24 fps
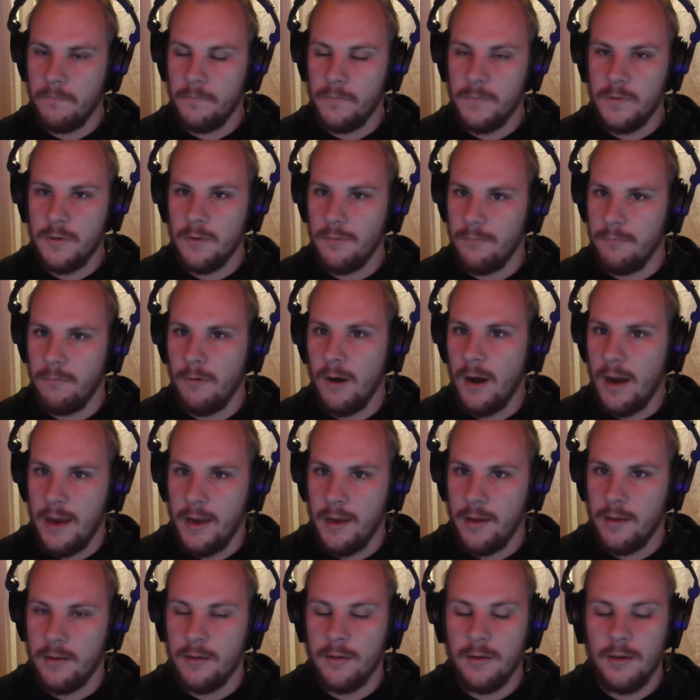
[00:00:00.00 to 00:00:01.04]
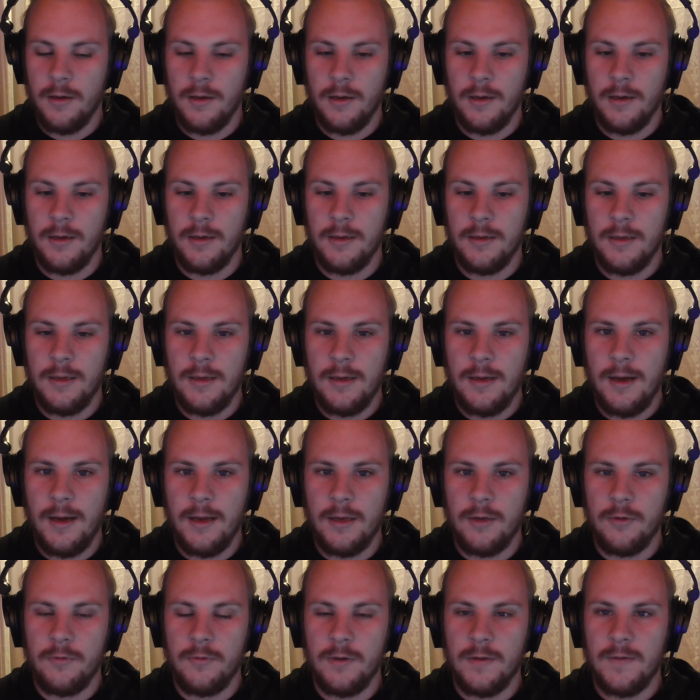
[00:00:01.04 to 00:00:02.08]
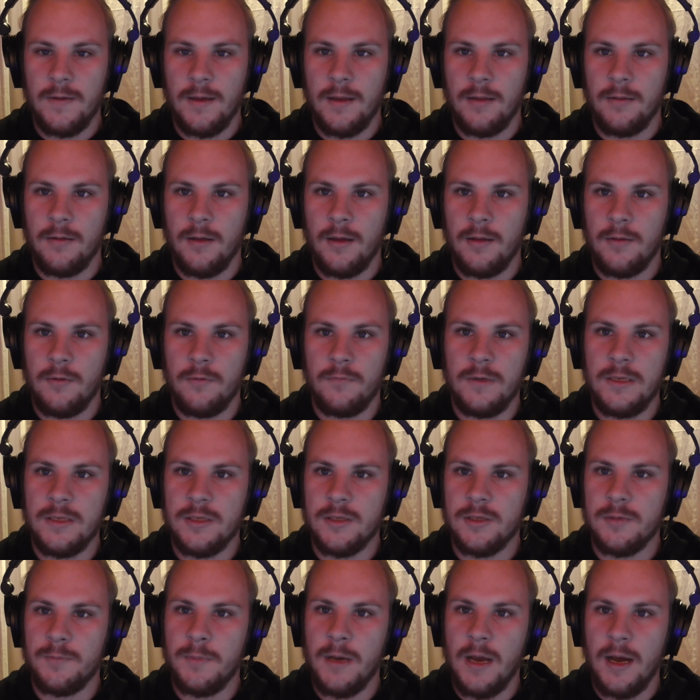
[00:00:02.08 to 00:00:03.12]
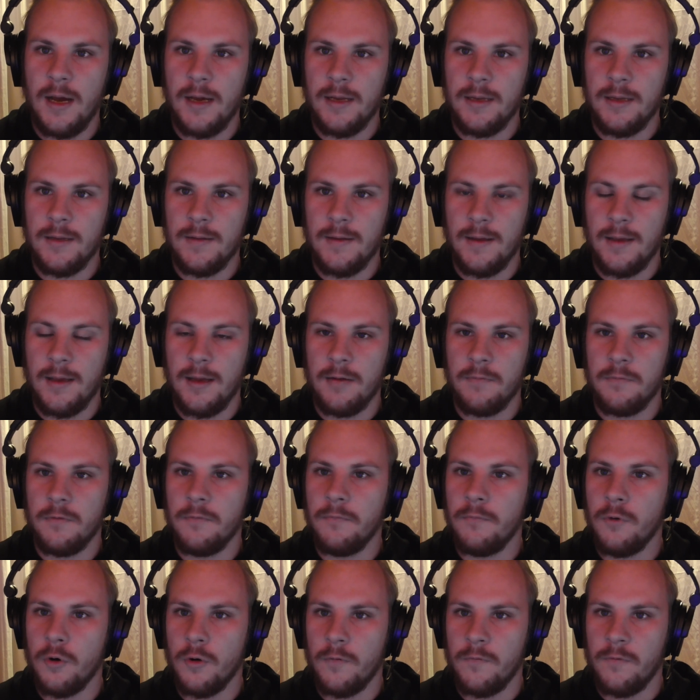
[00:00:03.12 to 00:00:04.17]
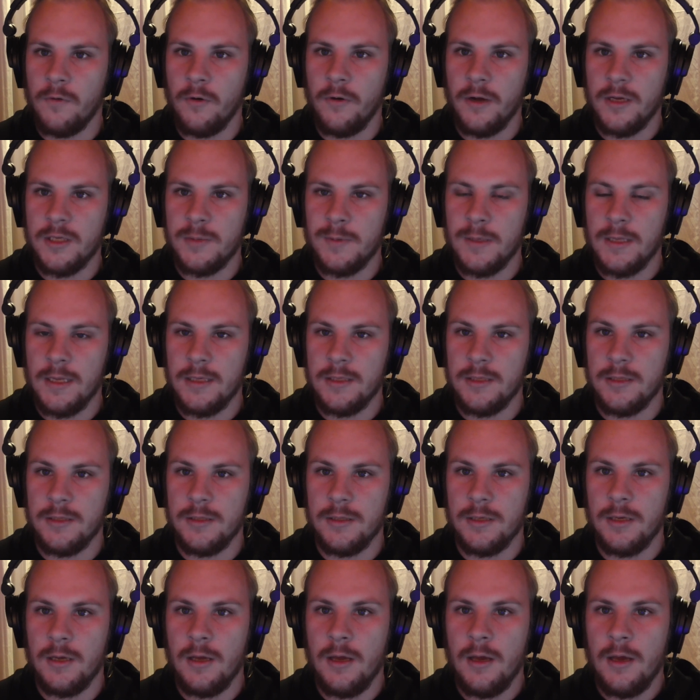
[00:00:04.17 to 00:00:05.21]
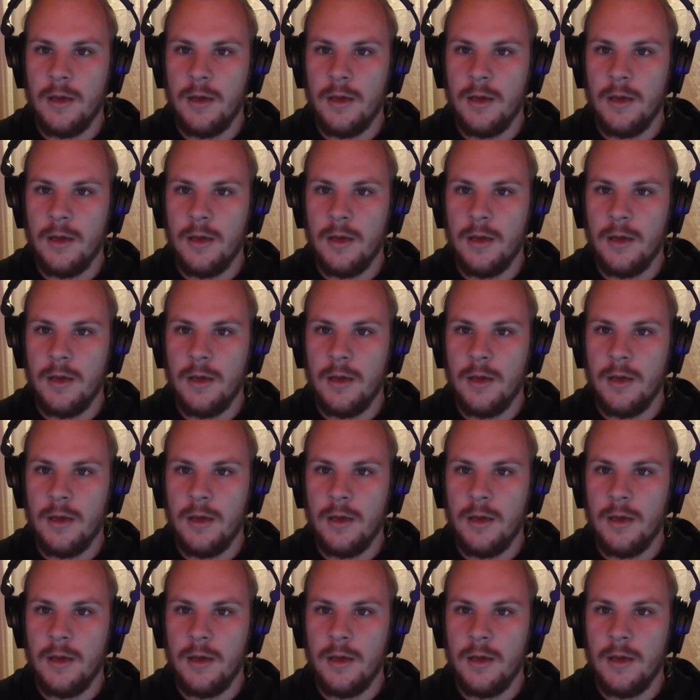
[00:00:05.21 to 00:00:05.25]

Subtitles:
the why I do it and the reasons behind it and kind of the workflow explanations